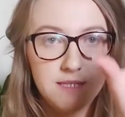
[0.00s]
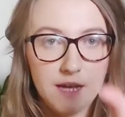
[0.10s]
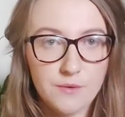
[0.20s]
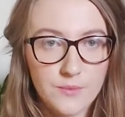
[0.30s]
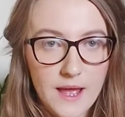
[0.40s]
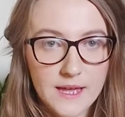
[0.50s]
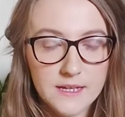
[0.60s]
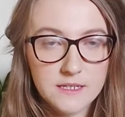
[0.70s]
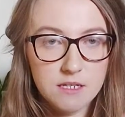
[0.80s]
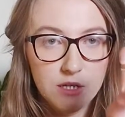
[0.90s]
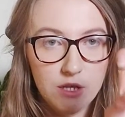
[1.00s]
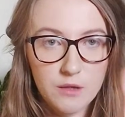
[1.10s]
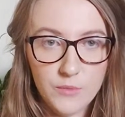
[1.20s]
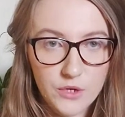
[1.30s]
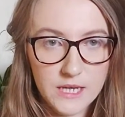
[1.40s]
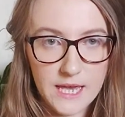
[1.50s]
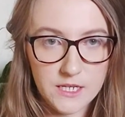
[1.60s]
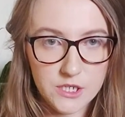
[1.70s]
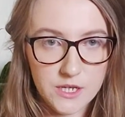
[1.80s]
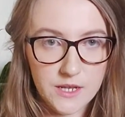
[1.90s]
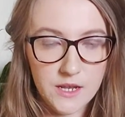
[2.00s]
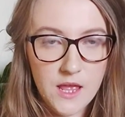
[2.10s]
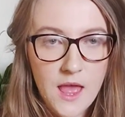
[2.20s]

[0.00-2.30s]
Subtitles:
direct communication,